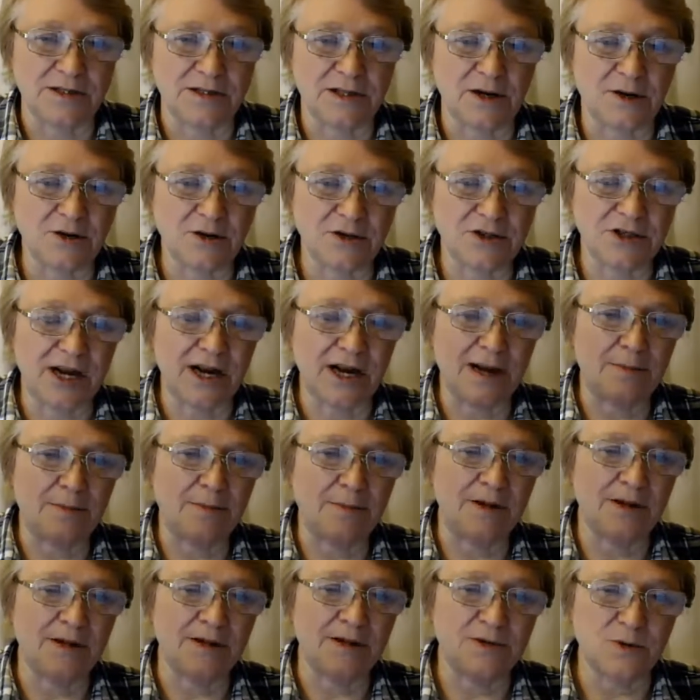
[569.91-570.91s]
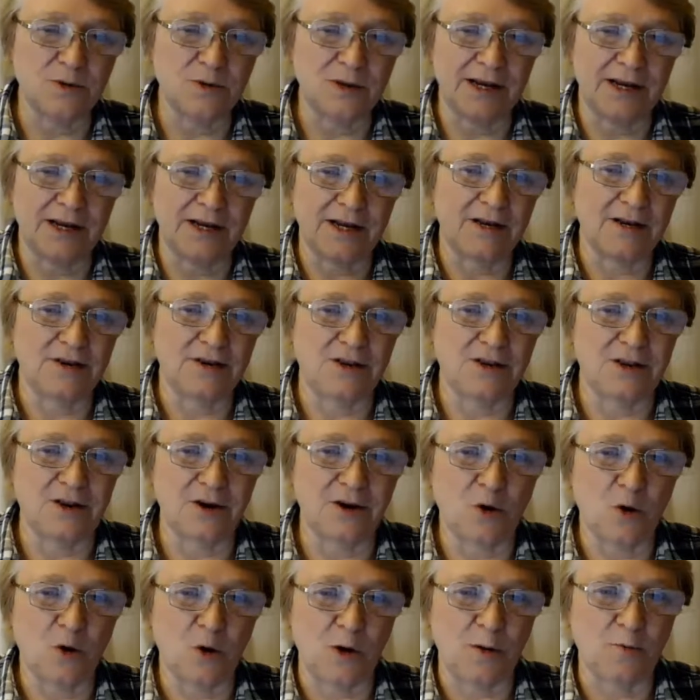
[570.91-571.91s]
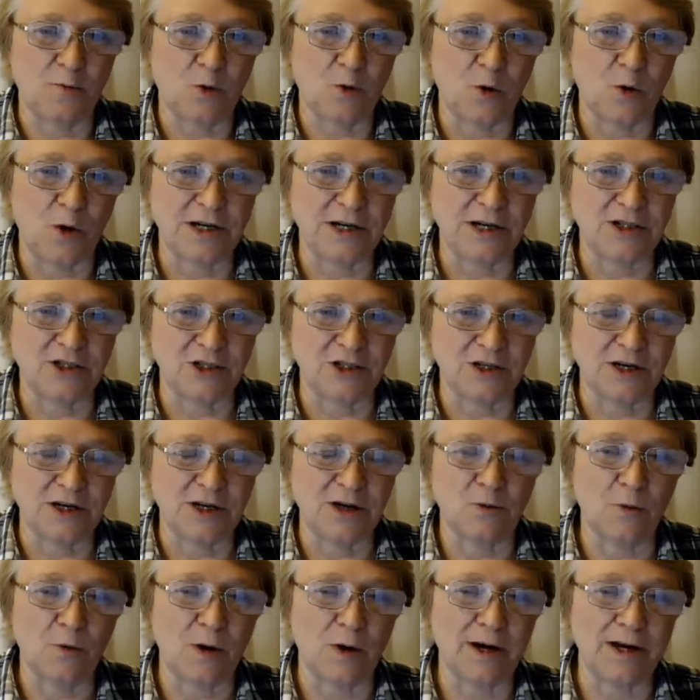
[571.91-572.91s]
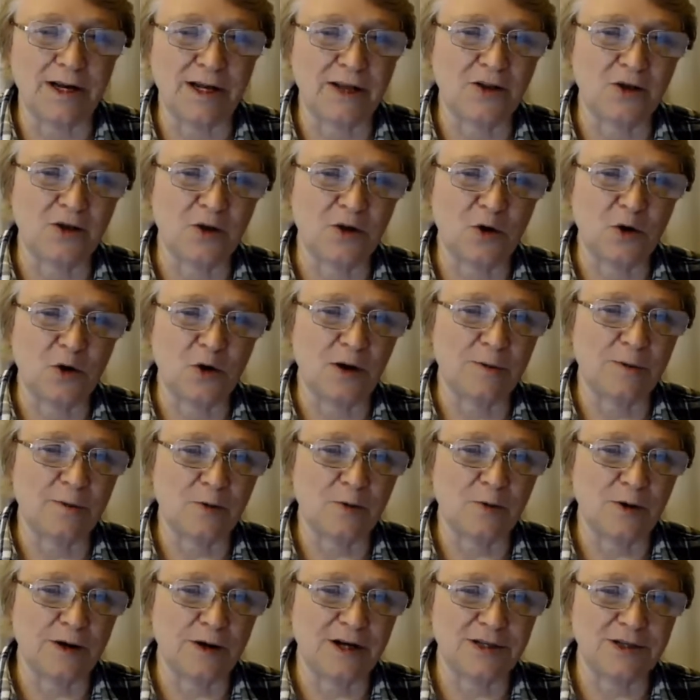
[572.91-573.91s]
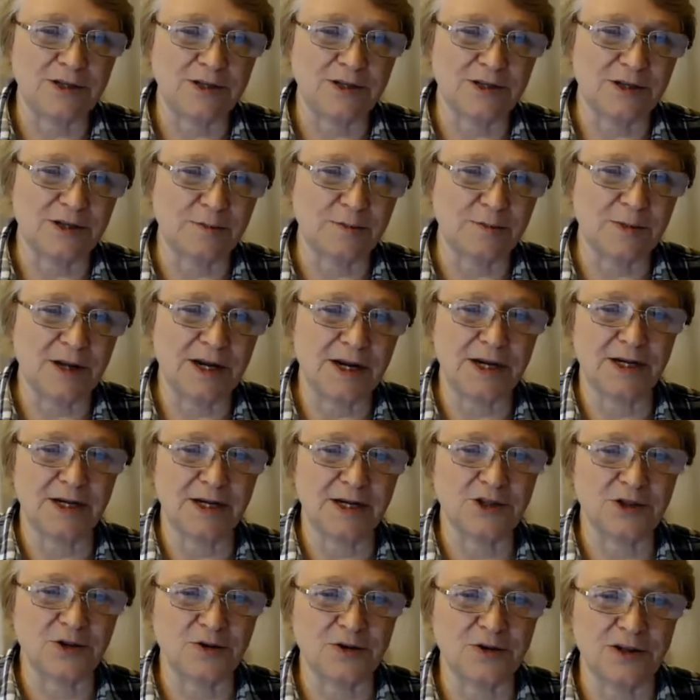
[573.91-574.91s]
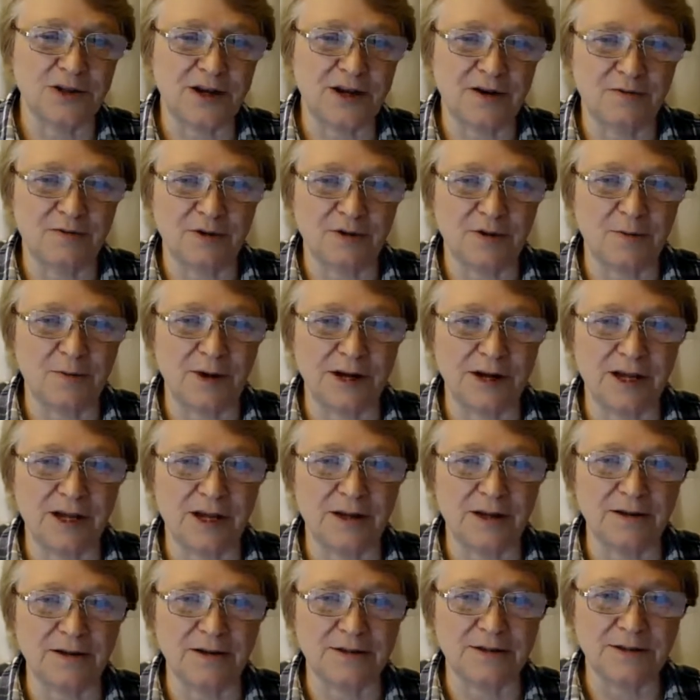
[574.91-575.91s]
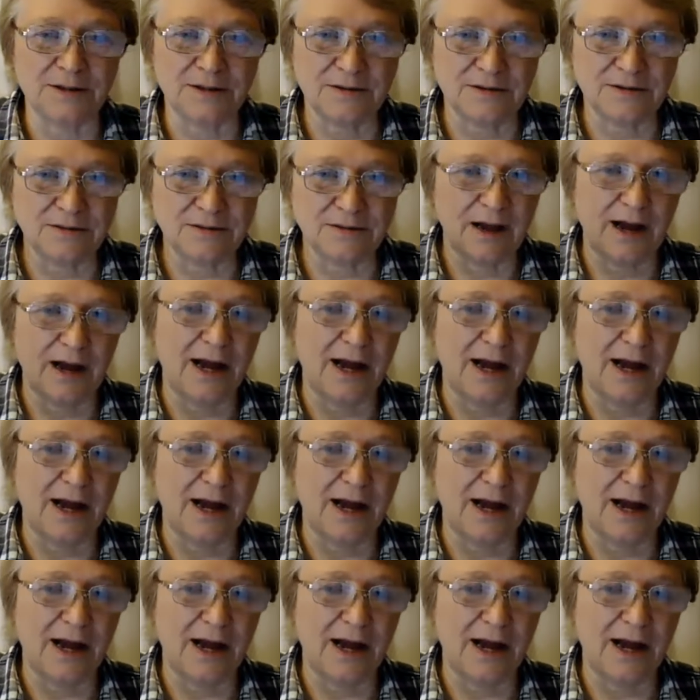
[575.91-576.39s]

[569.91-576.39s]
Their job is related to their corporation and running their corporation and making sure that everybody is